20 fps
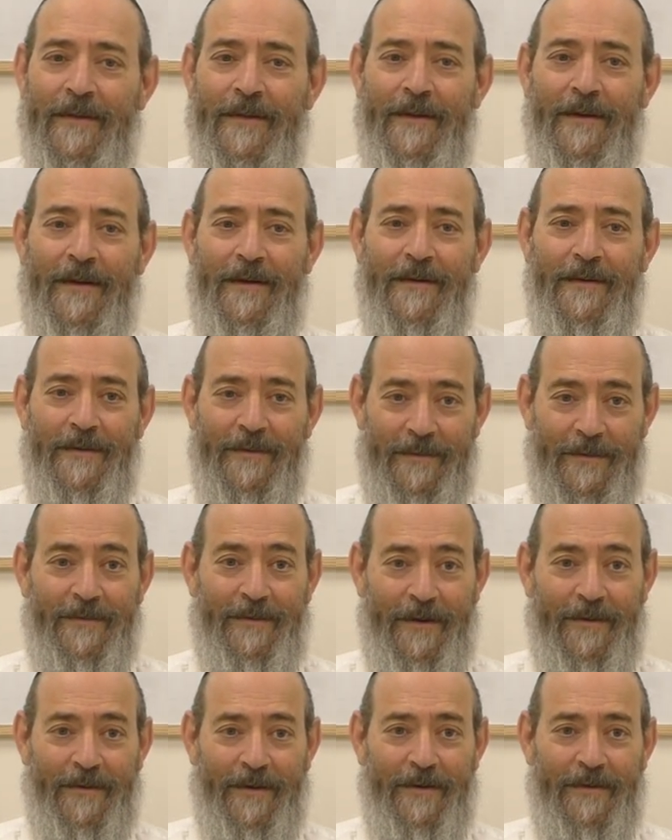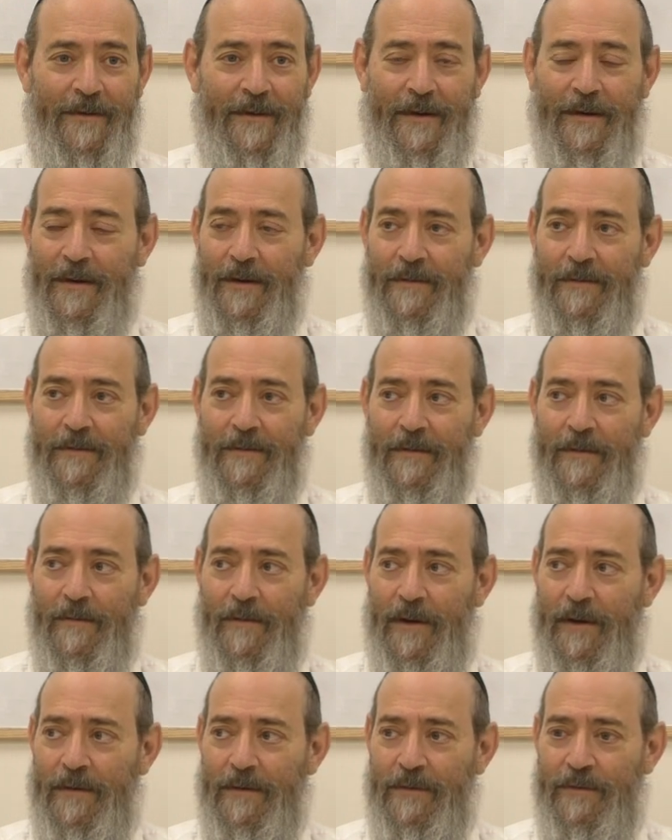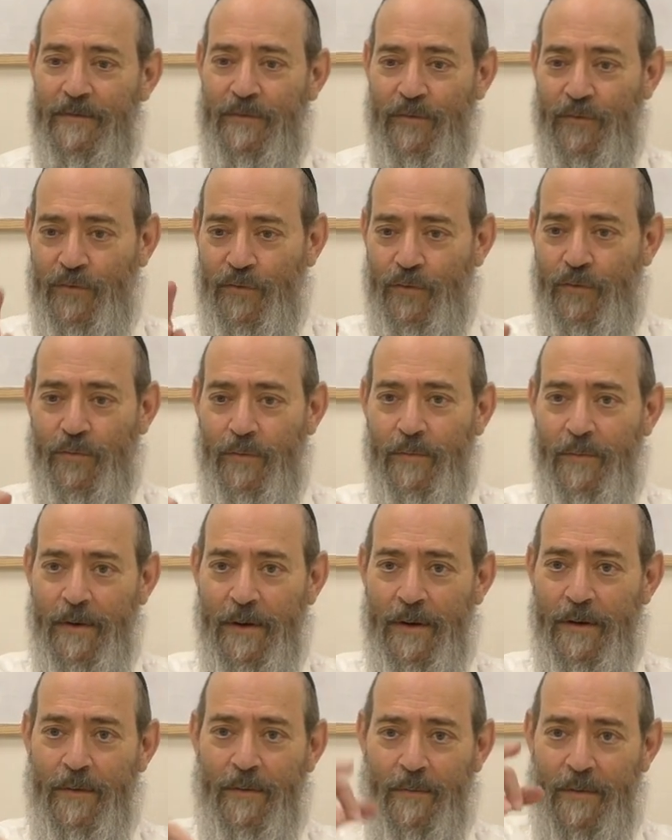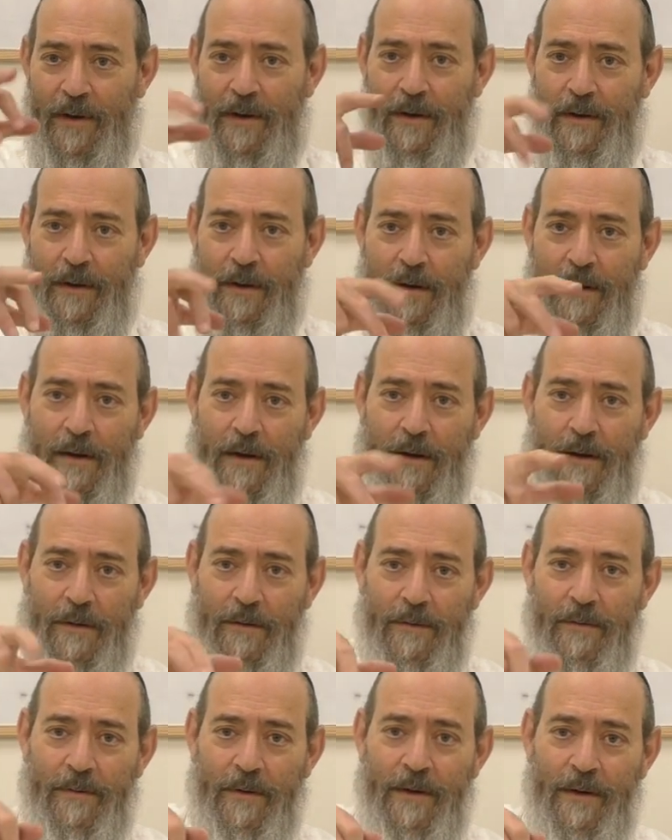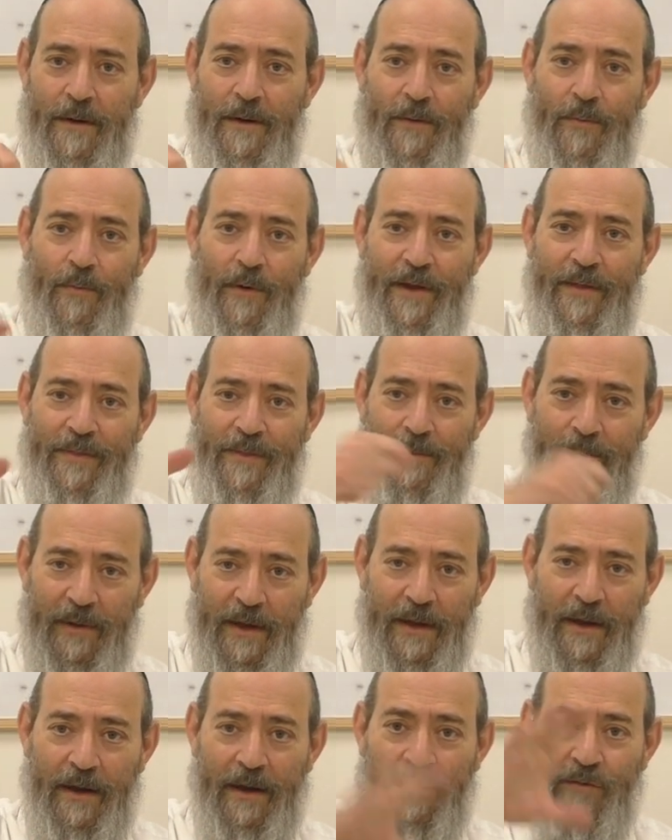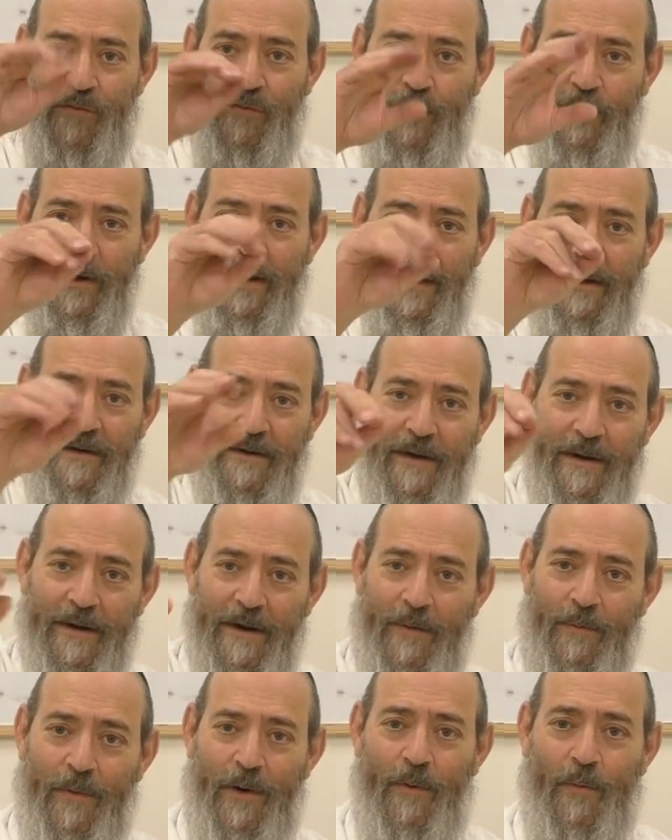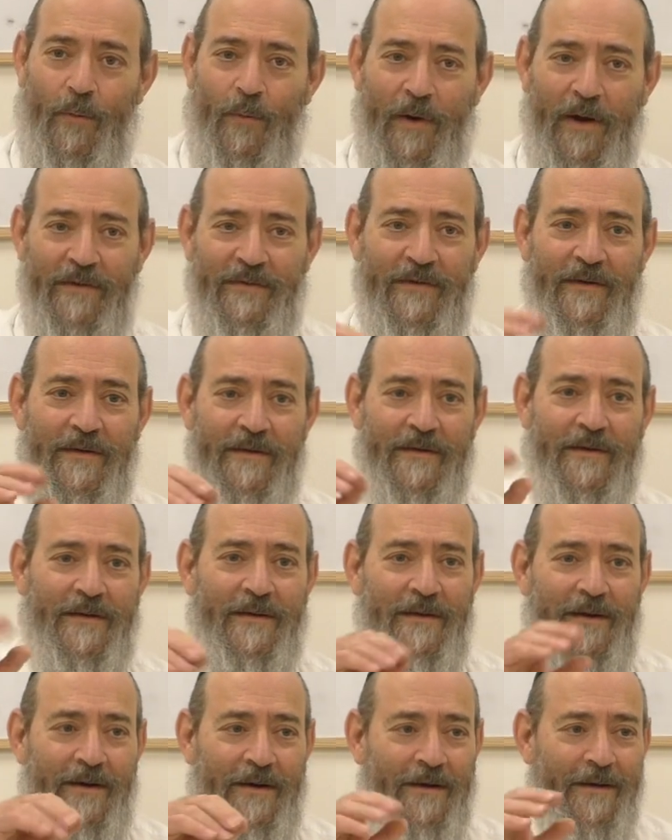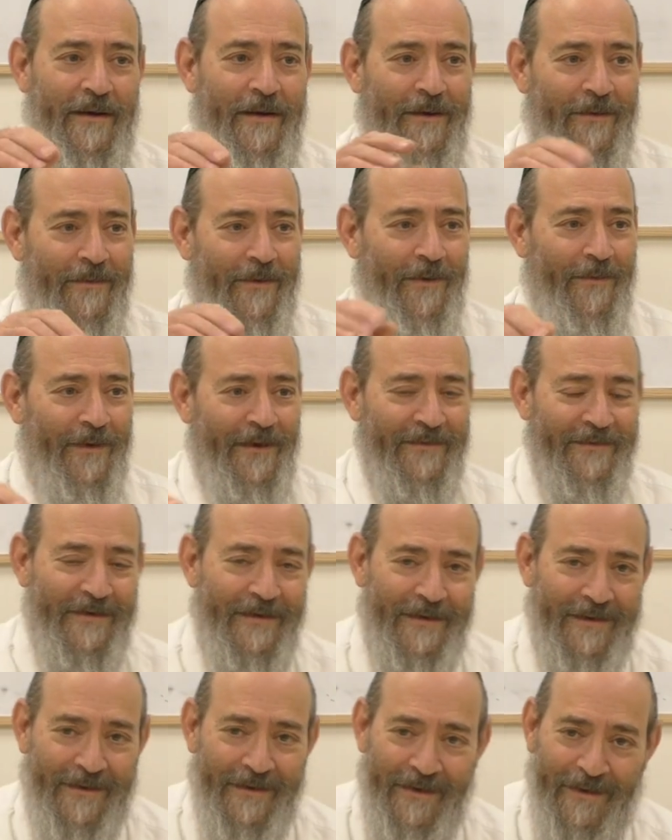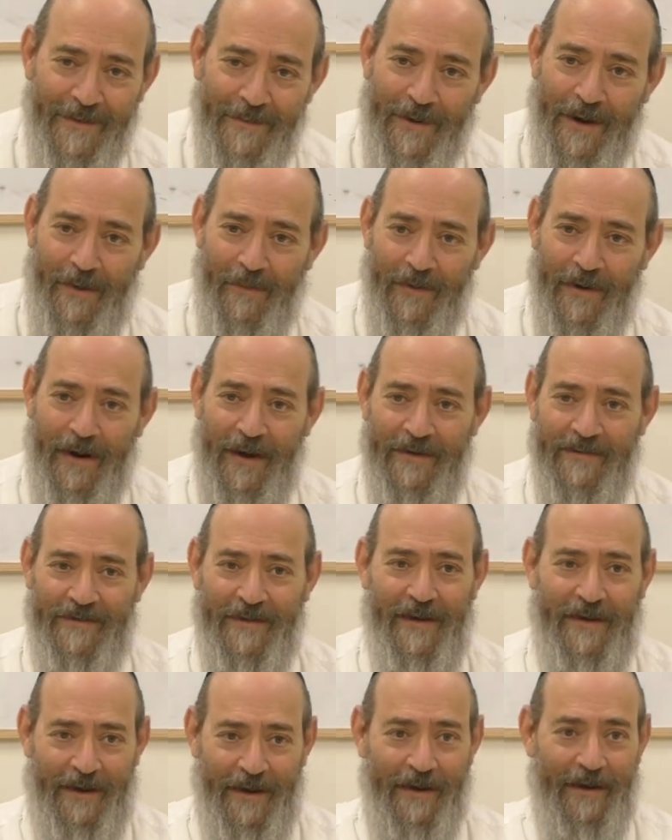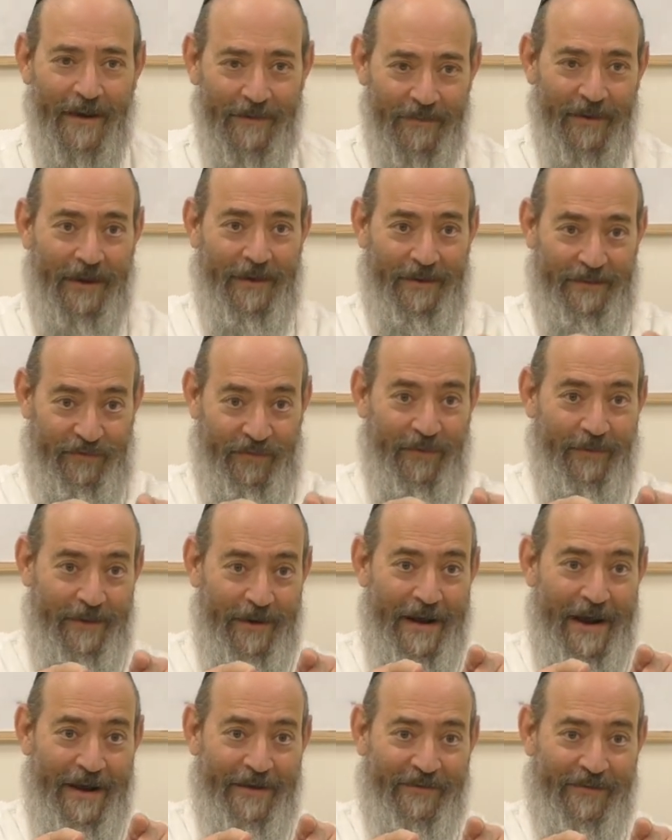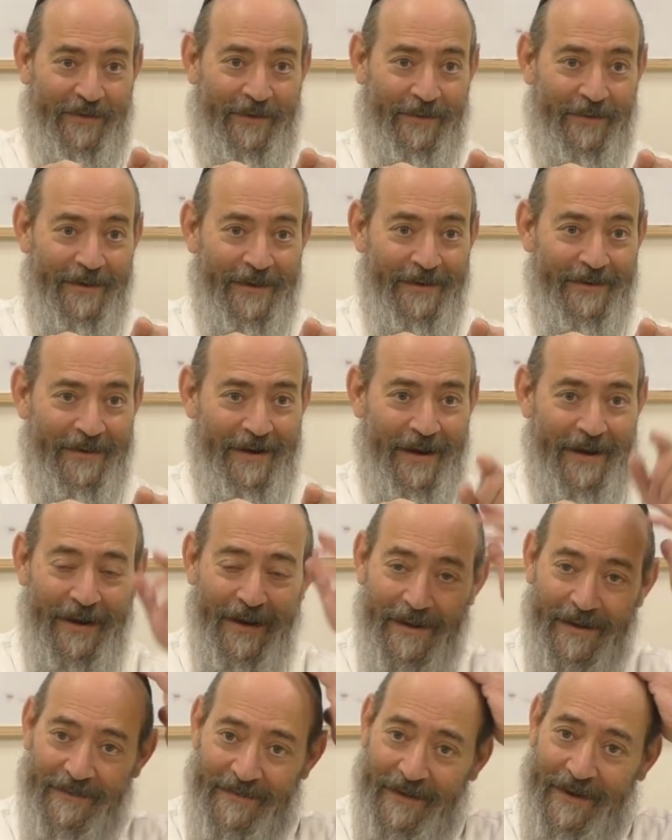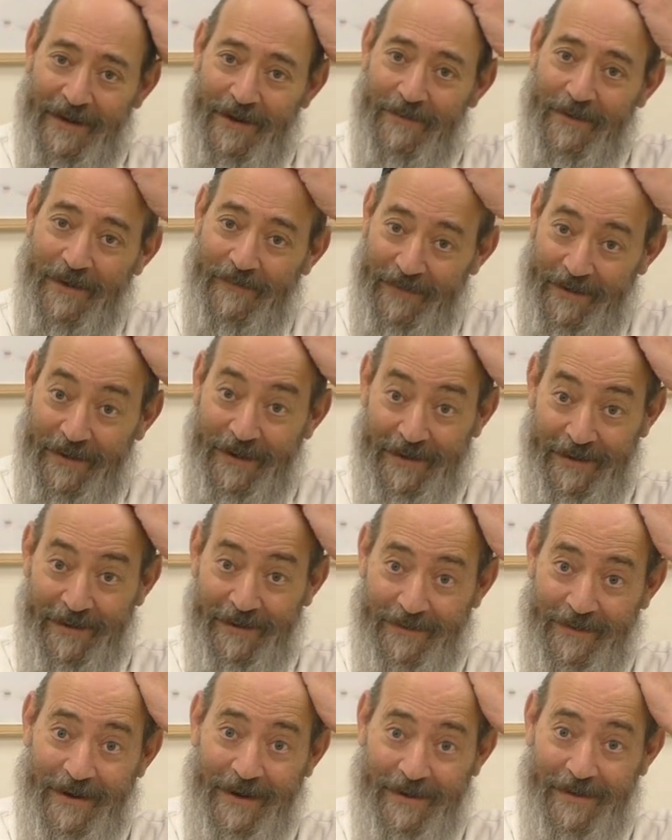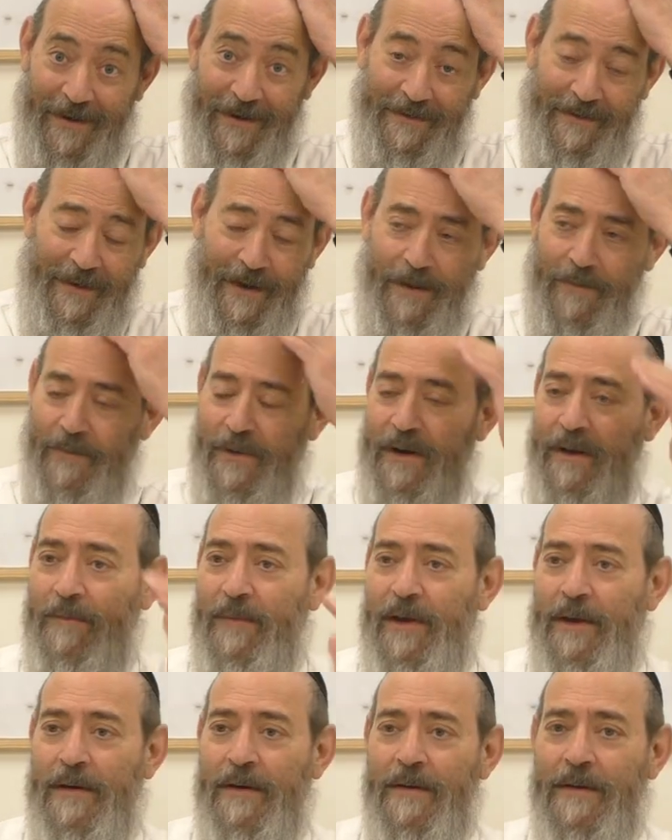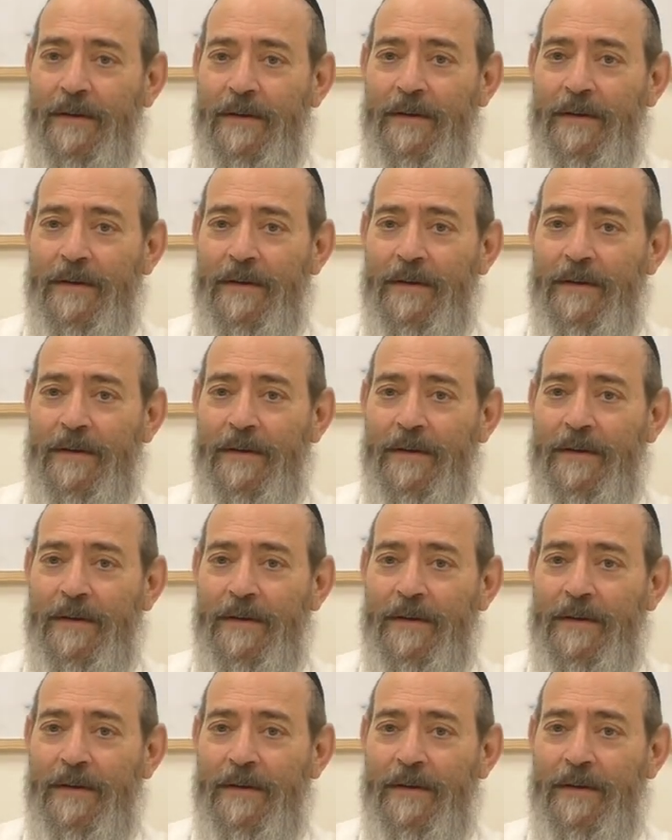Right? And like, well, do you want to go with me to eat? You know, what wasn't clear about what I said? And I tell you, true or not true, right? You say to your wife, we're going to go out tonight? What do you mean?